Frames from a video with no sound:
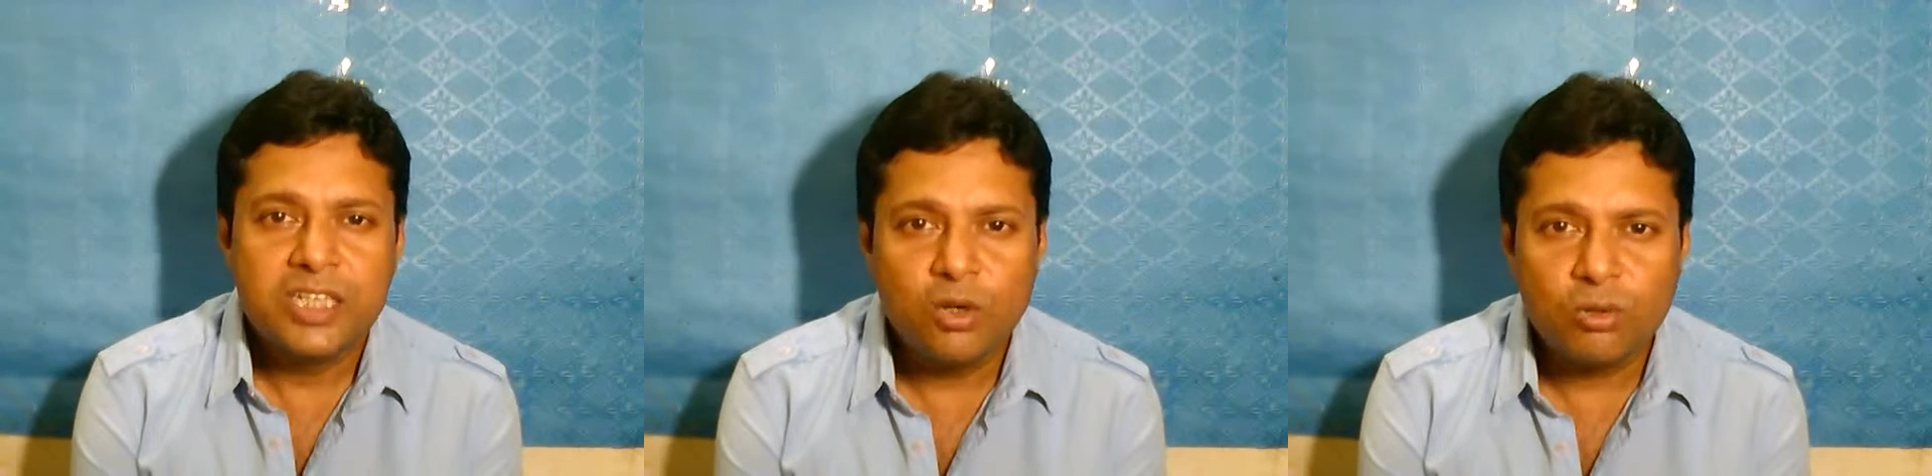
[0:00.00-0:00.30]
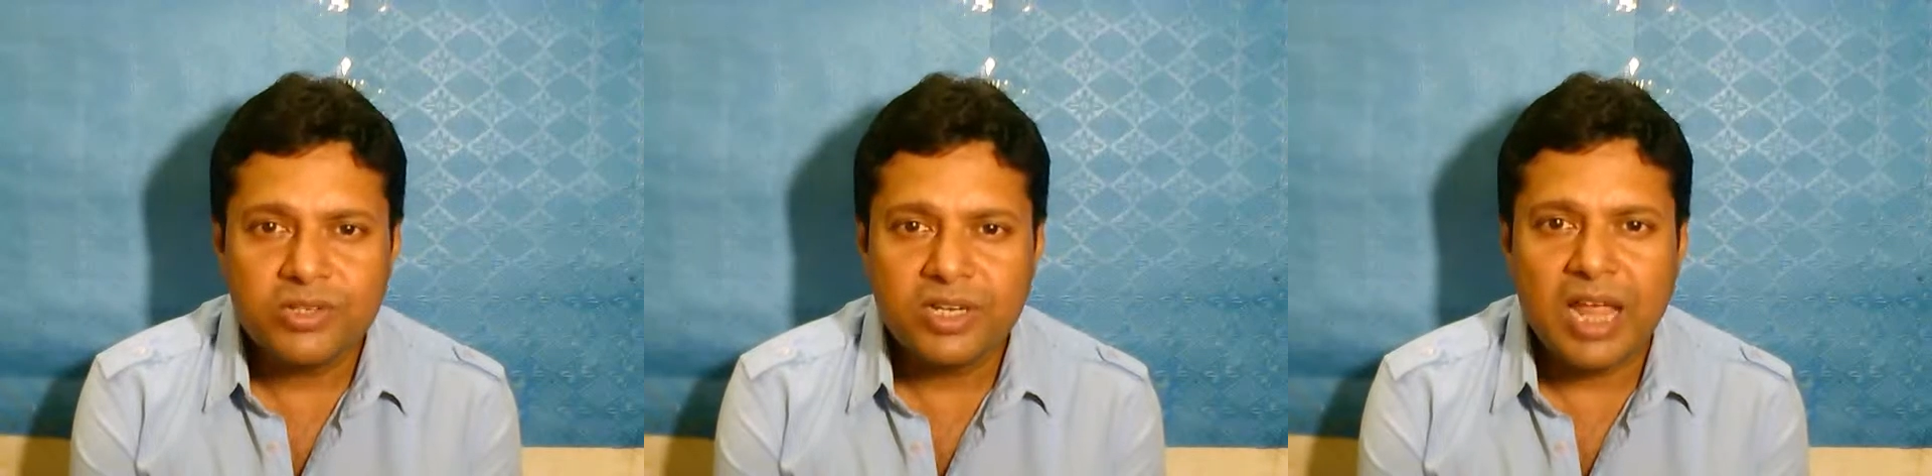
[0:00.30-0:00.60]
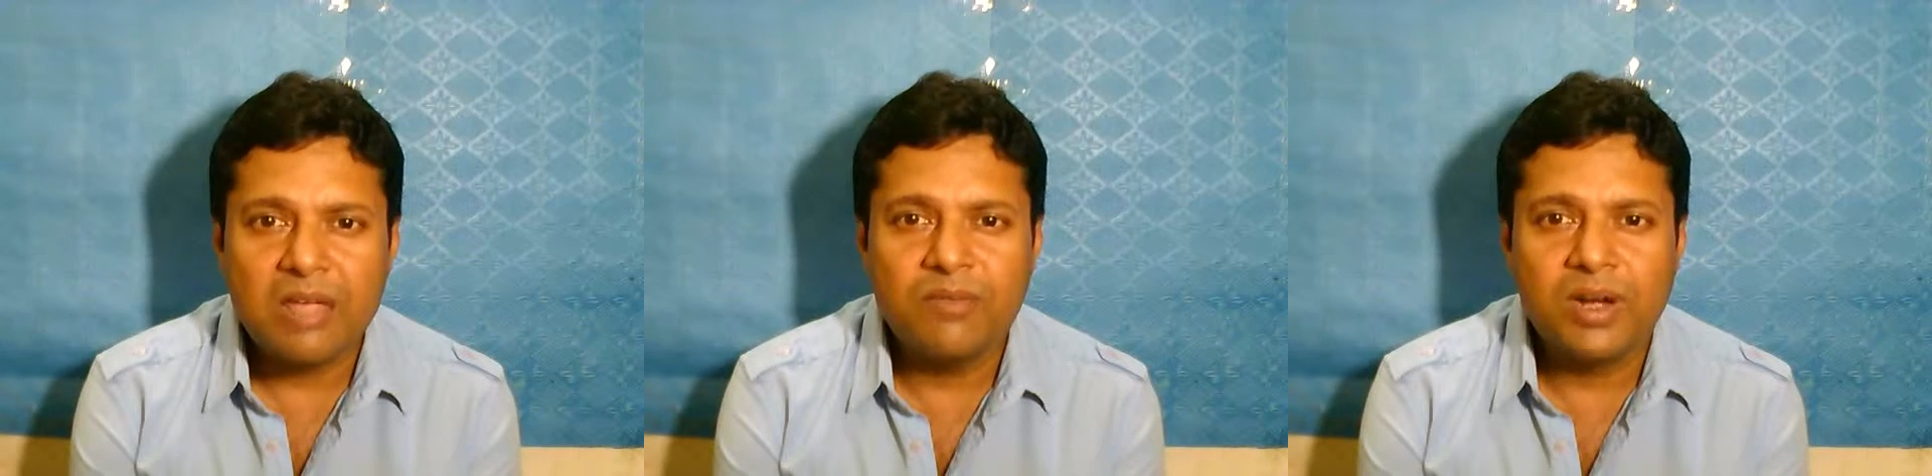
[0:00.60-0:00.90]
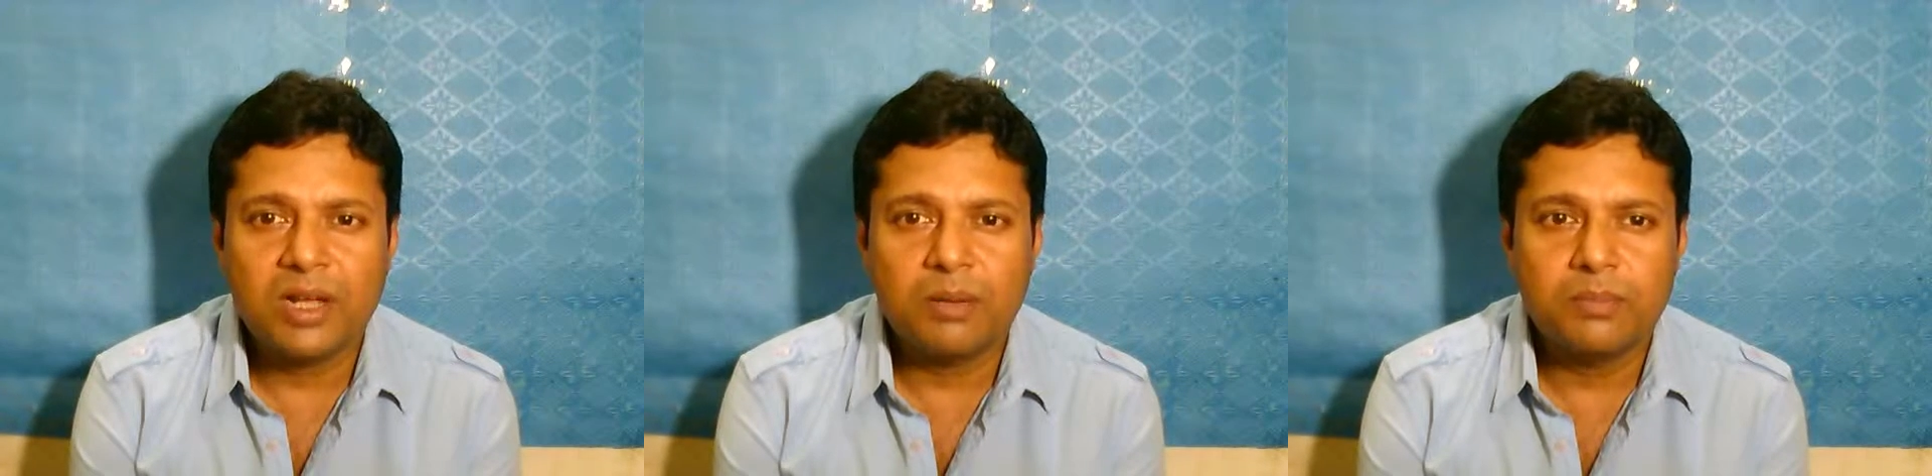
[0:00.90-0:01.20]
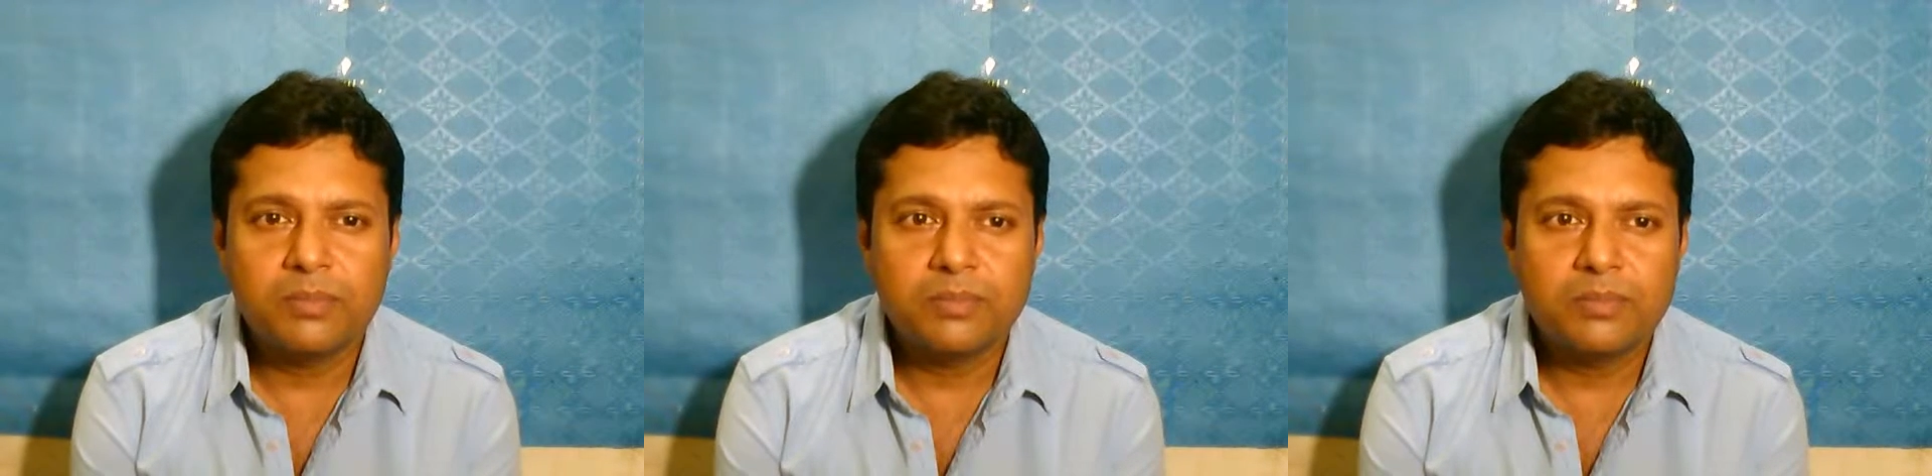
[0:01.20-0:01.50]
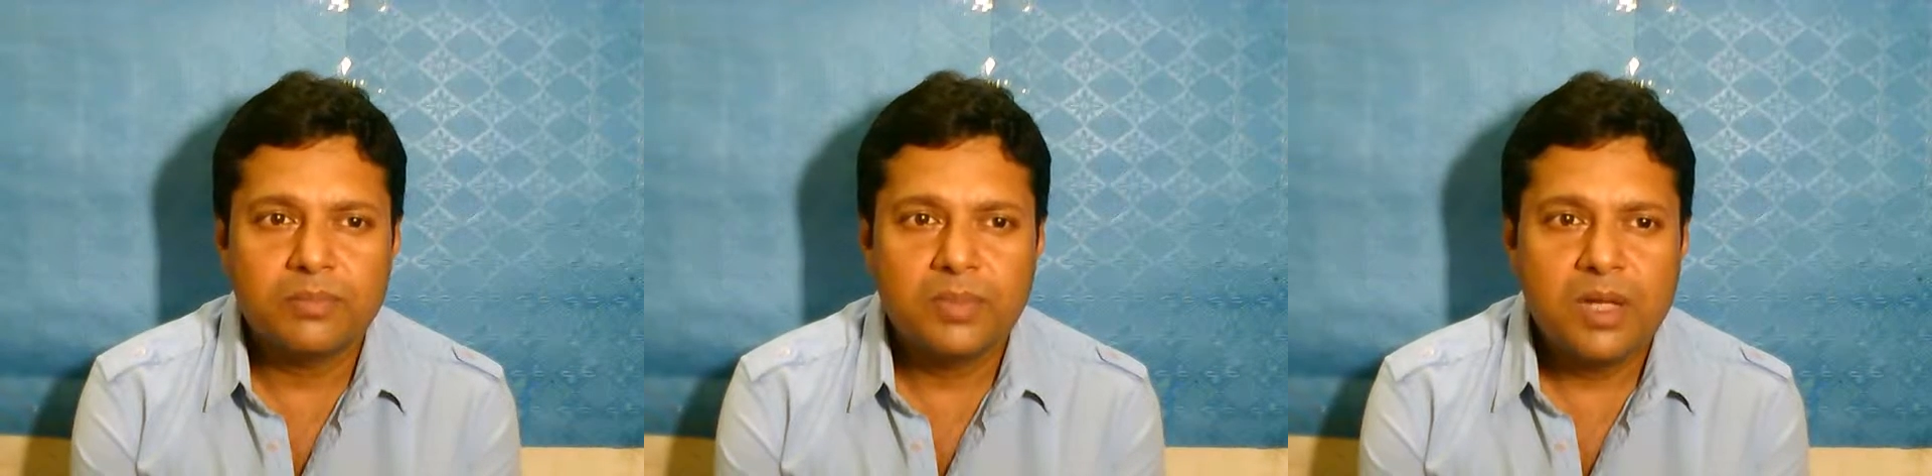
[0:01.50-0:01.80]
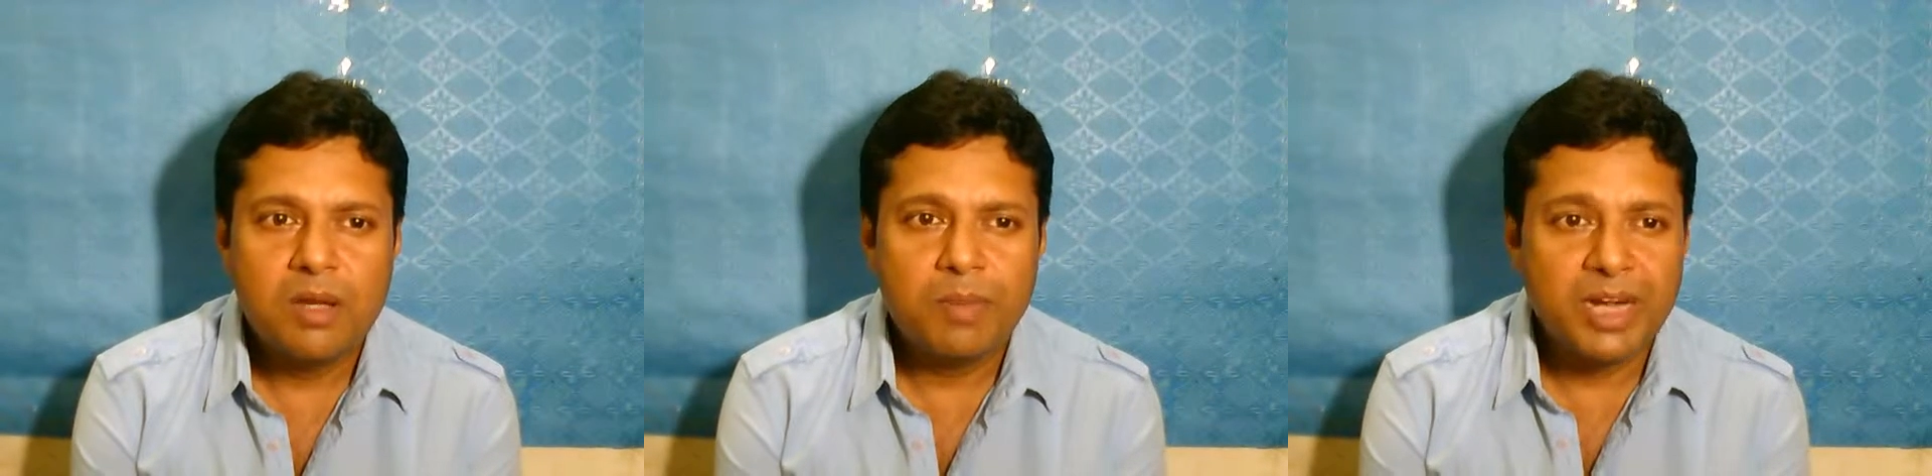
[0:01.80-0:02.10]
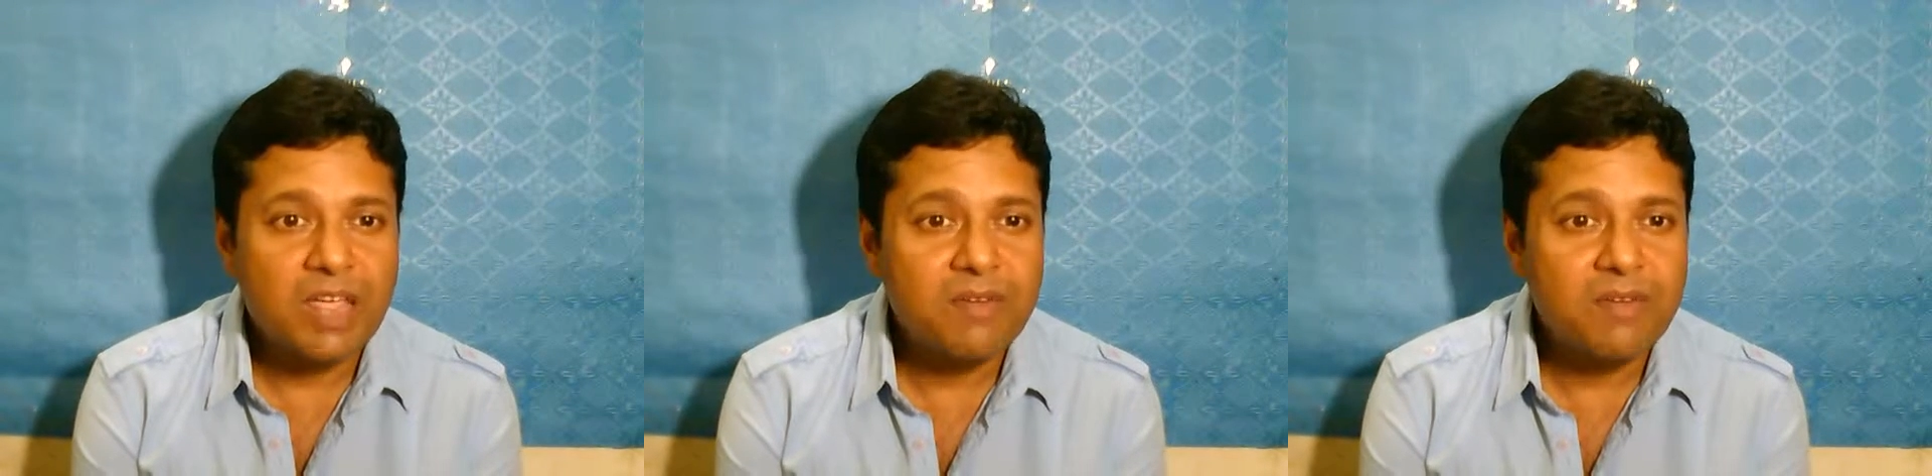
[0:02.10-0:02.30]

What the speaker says: She knows her time will come. But